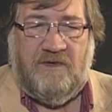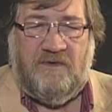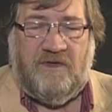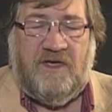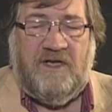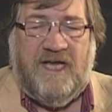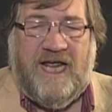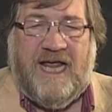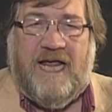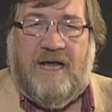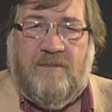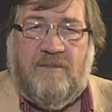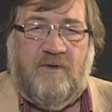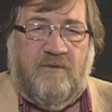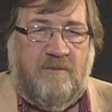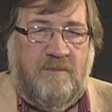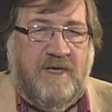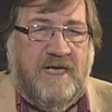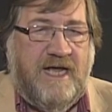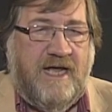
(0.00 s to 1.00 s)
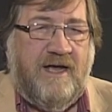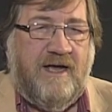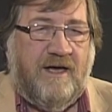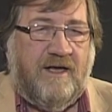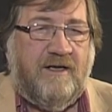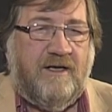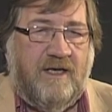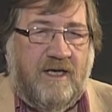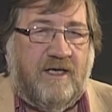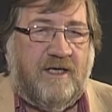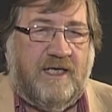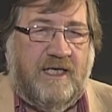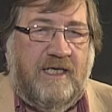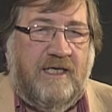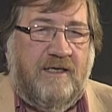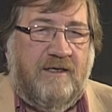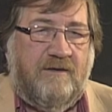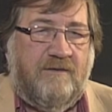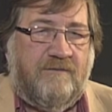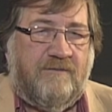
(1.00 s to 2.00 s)
name of being unlucky
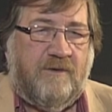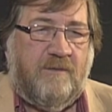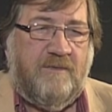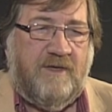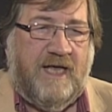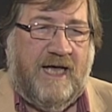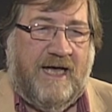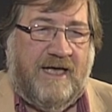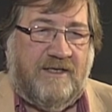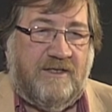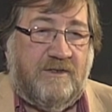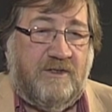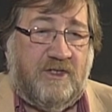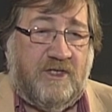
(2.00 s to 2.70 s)
from that.